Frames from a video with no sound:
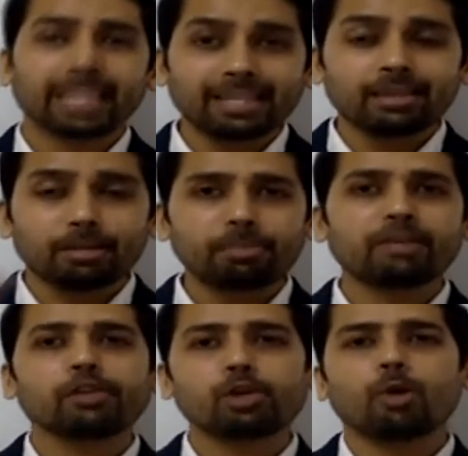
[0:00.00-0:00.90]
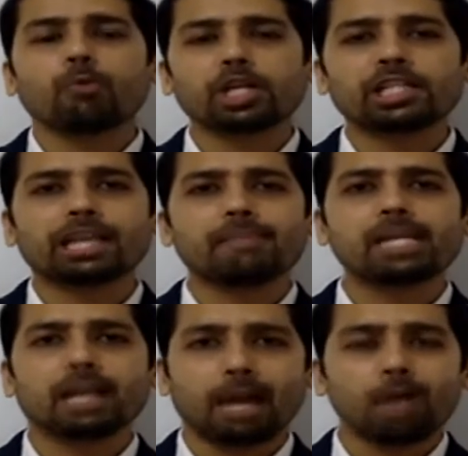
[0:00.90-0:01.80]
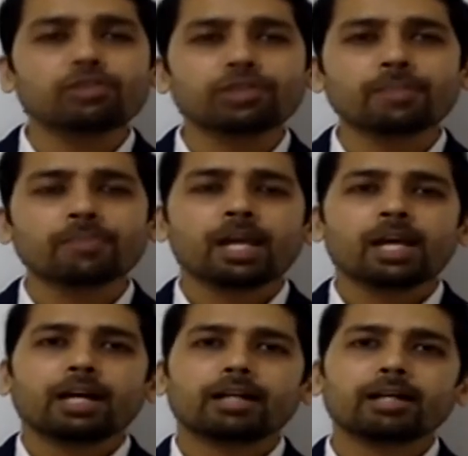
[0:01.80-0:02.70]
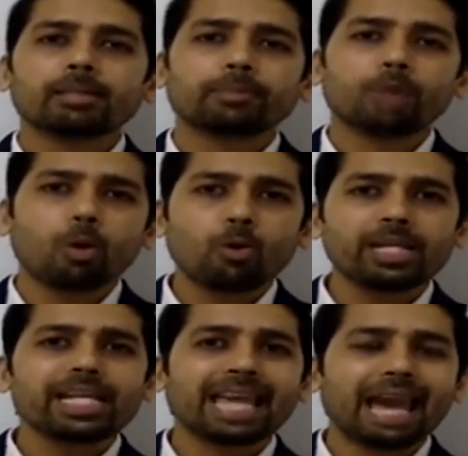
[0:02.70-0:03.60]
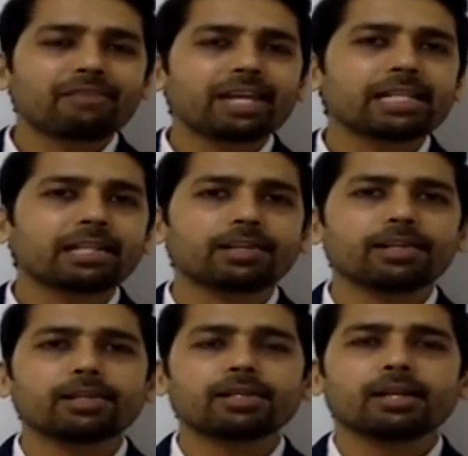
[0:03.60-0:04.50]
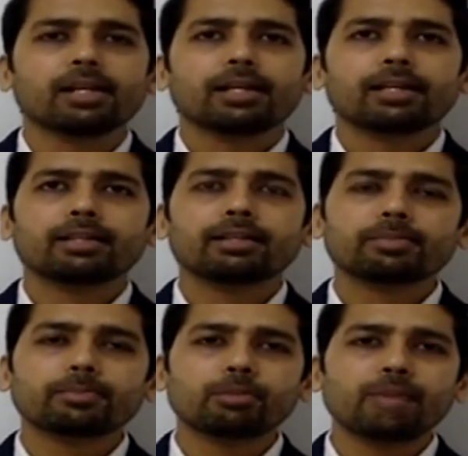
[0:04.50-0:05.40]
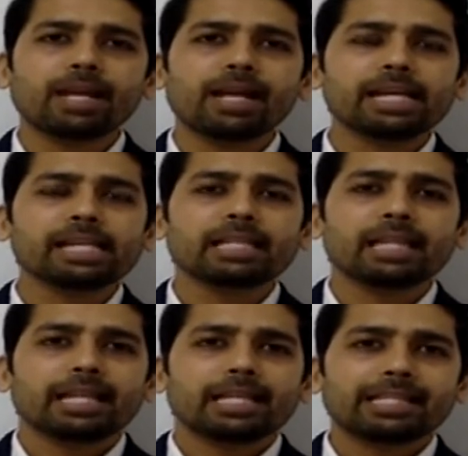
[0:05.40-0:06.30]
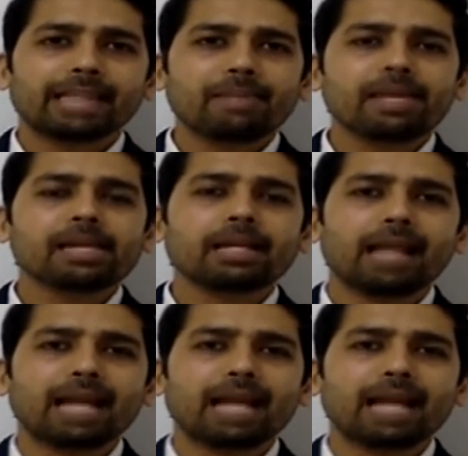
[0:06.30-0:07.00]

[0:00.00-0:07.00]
in the preview of what SEBI allows. The only caveat here, Sumaira, is SEBI